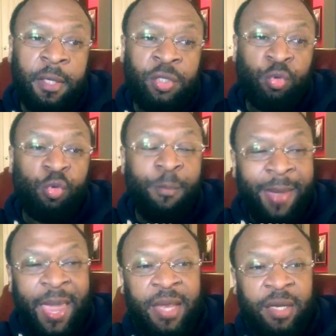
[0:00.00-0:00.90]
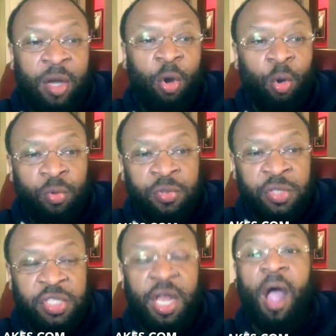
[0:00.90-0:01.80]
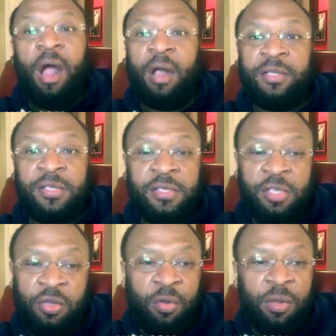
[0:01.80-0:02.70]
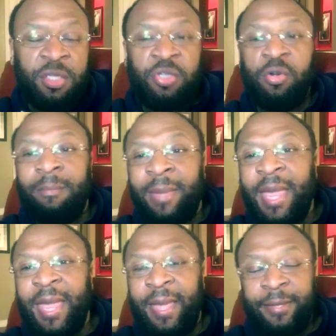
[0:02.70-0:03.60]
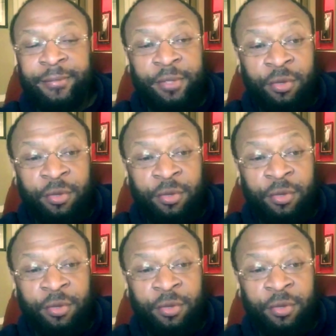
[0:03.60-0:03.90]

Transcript: a true man code starts, you know that you're a man,